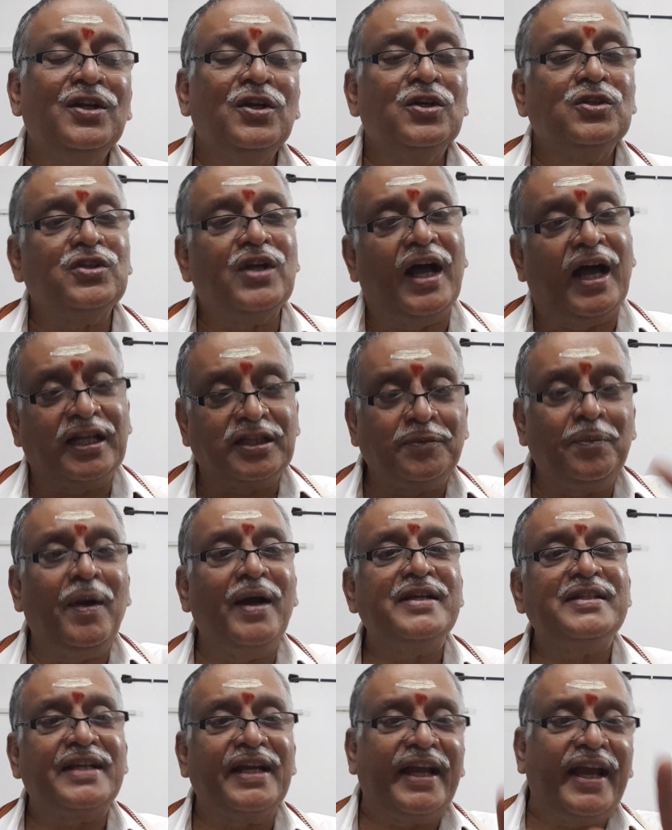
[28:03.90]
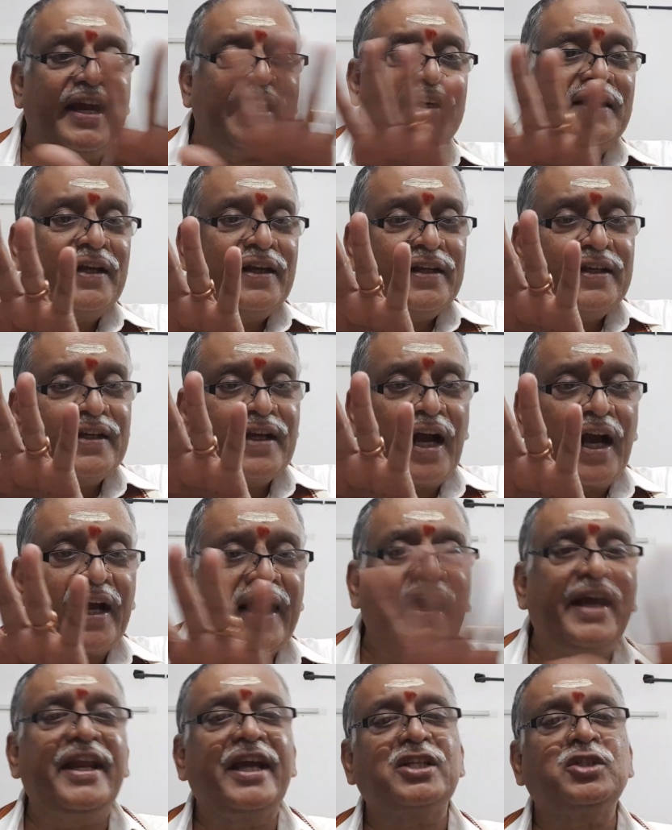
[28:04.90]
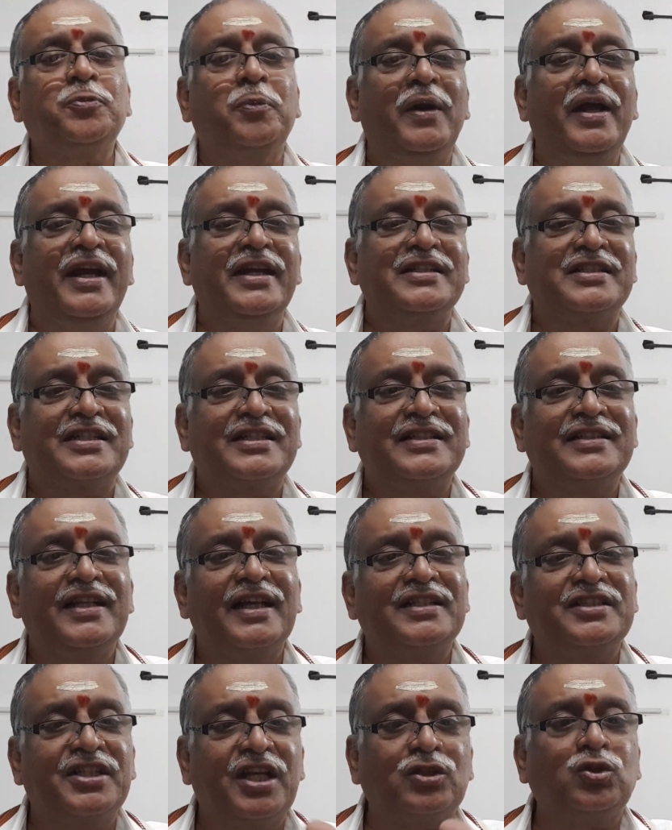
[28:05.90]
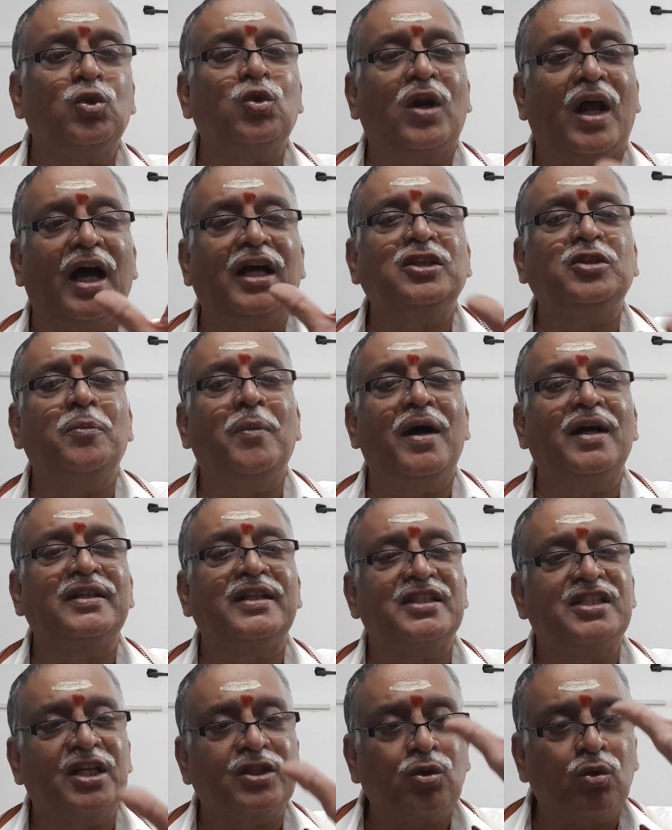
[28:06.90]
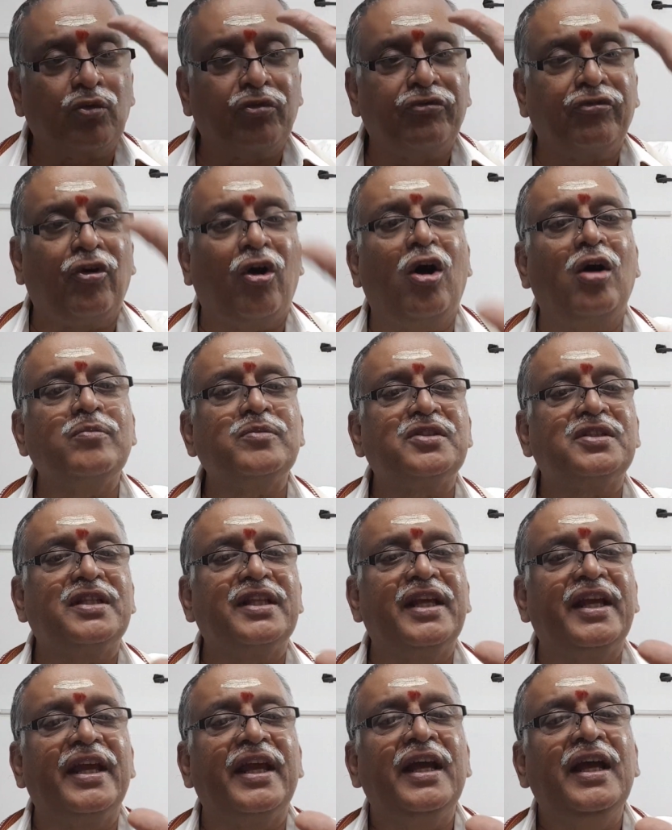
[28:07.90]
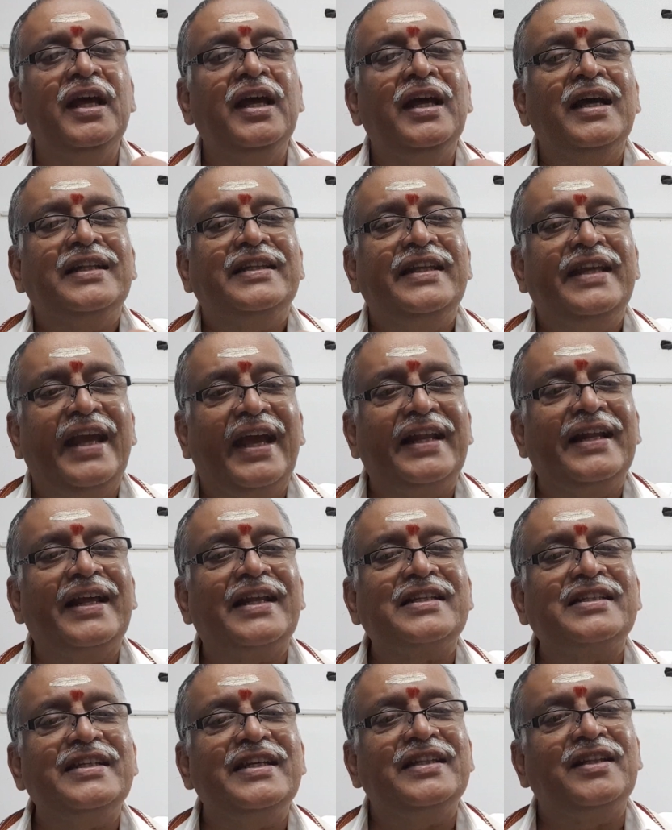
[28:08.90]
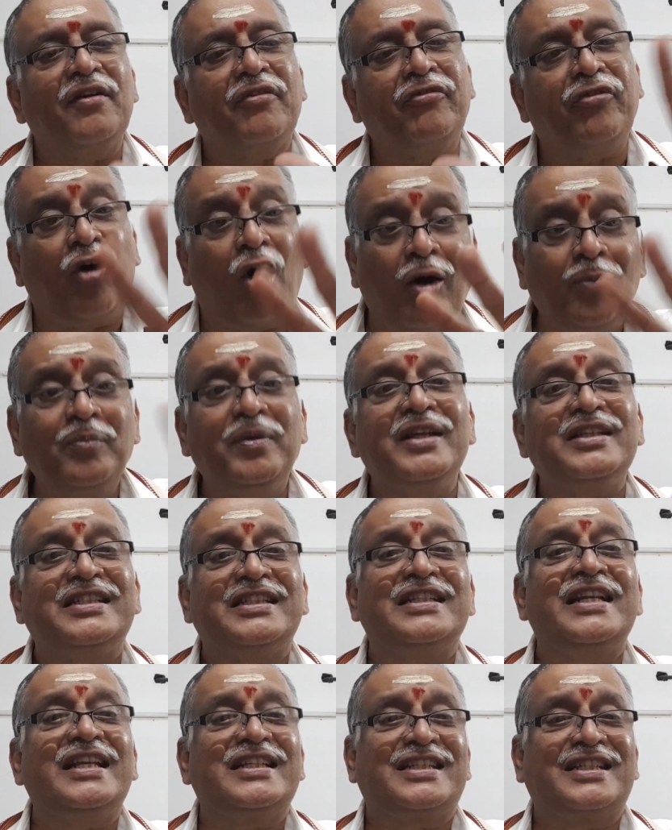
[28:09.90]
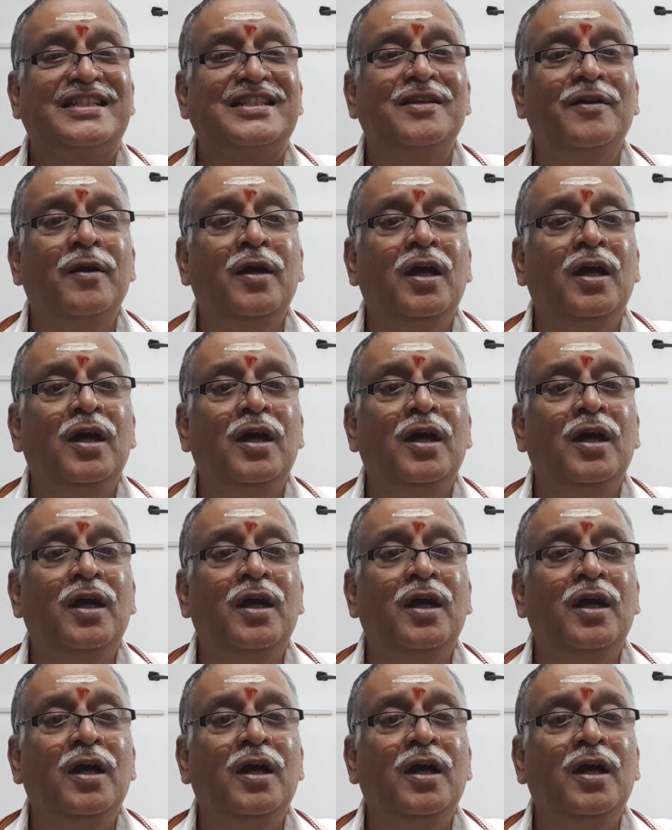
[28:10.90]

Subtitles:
So, Atma is again explains that Chatur Atma, the Chadur forms the energy, the formlessness.